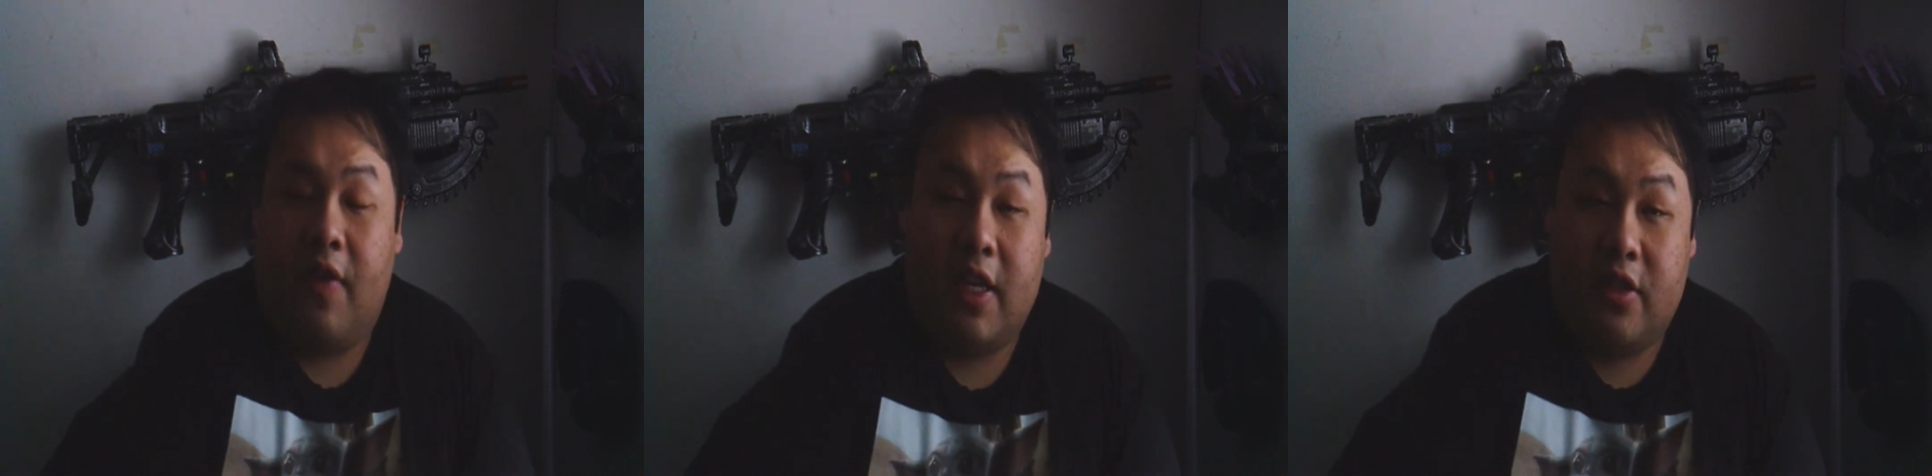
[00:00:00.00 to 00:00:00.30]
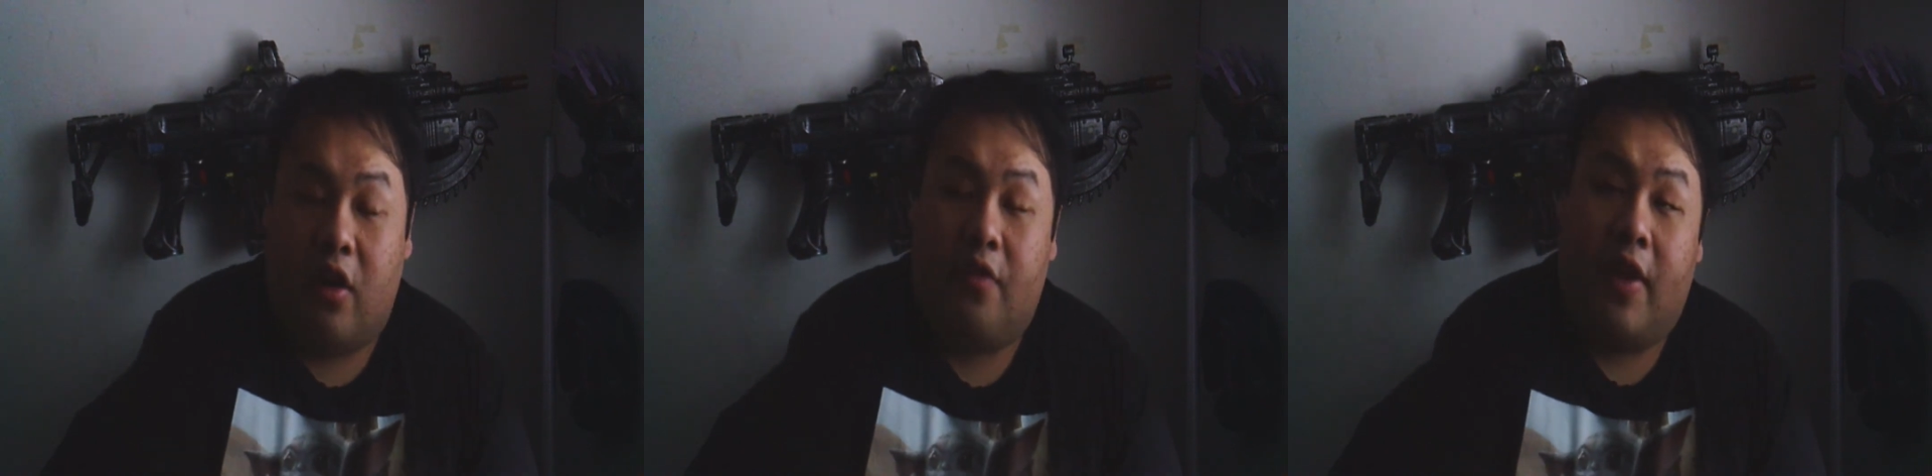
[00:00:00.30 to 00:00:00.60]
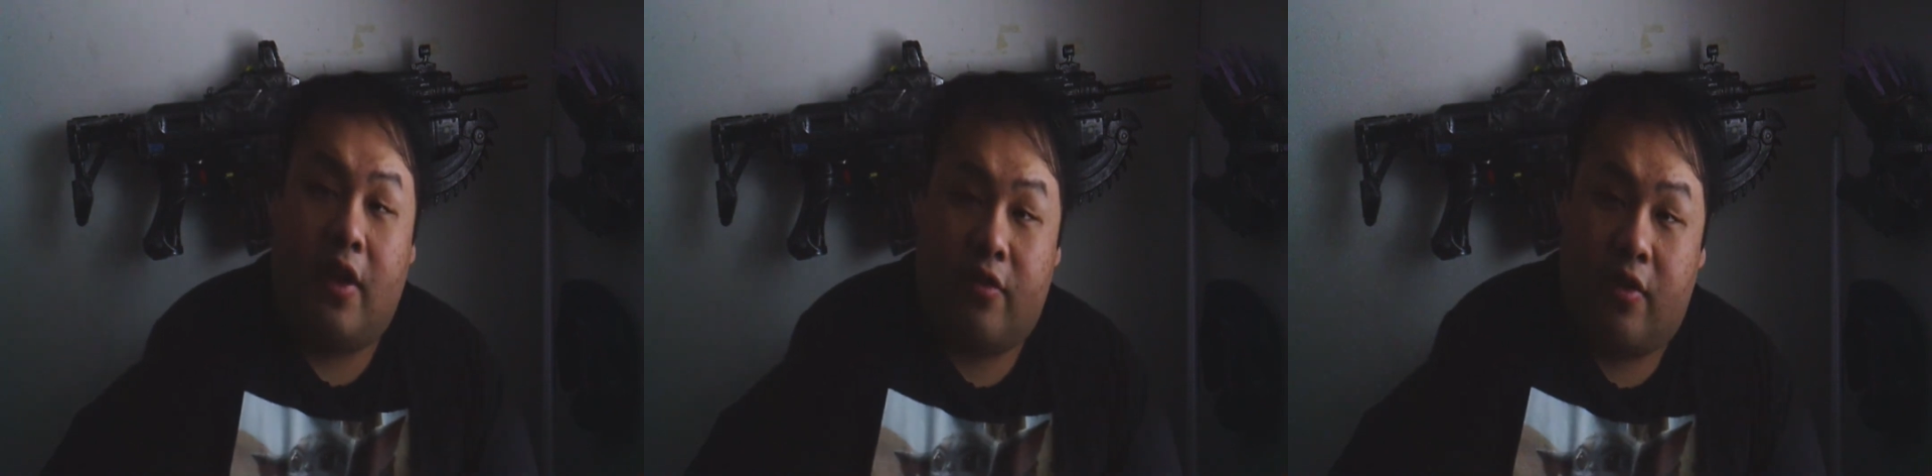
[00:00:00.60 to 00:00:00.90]
Darth Vader's
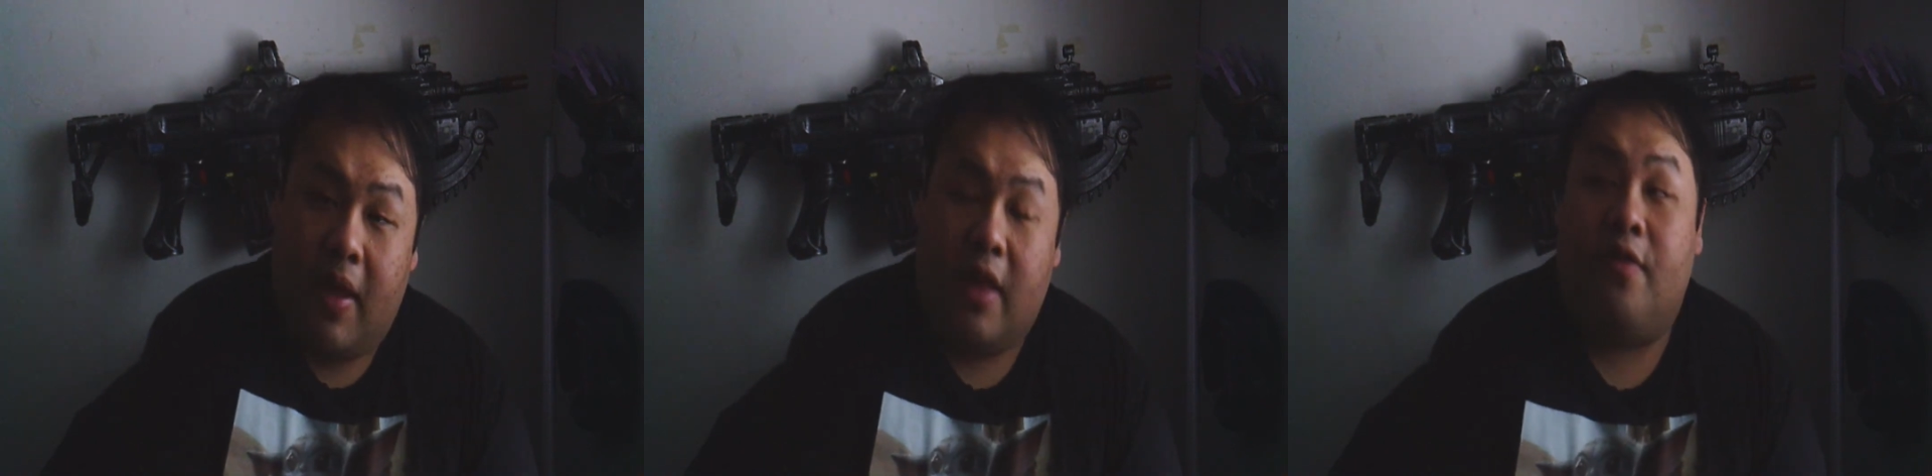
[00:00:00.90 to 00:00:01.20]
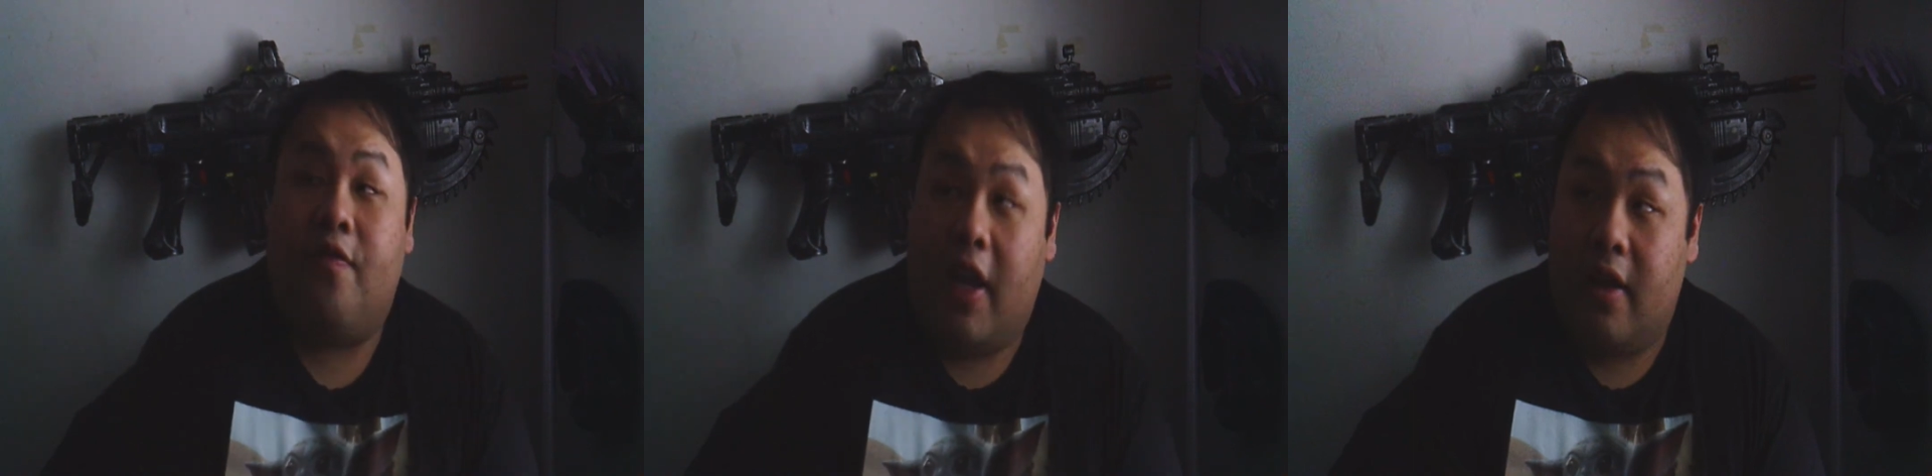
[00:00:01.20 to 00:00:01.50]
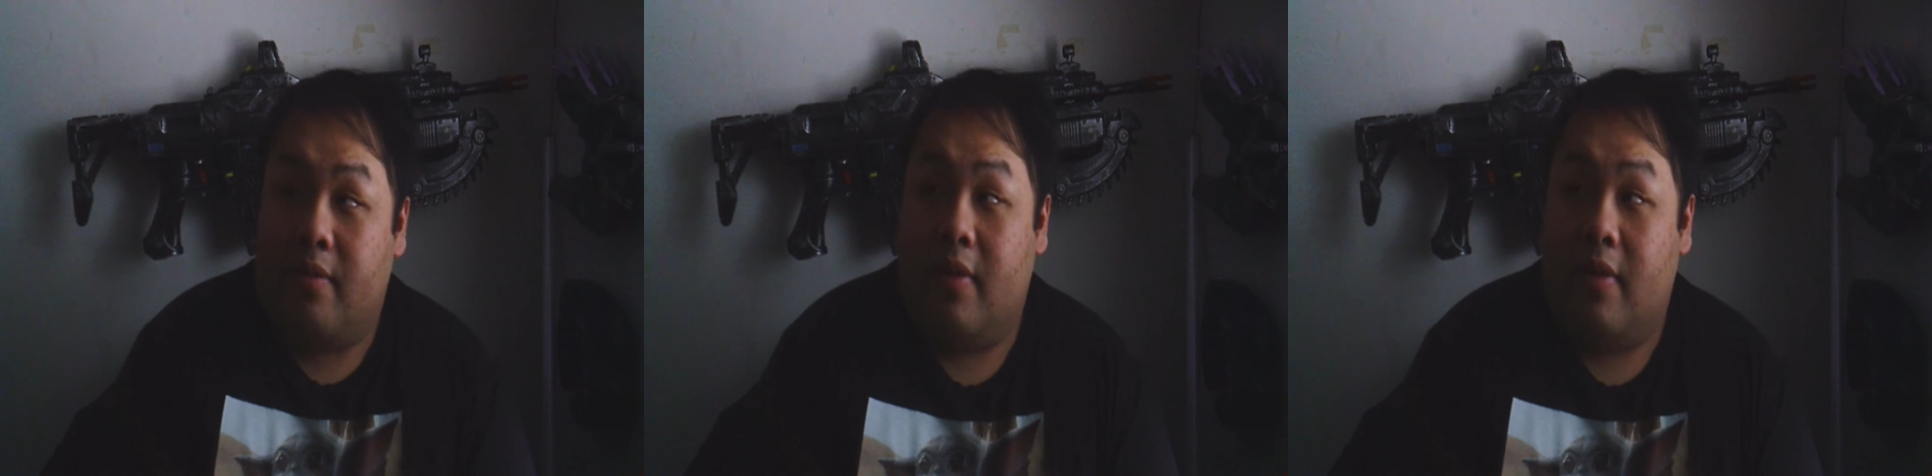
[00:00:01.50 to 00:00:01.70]
command to fight him,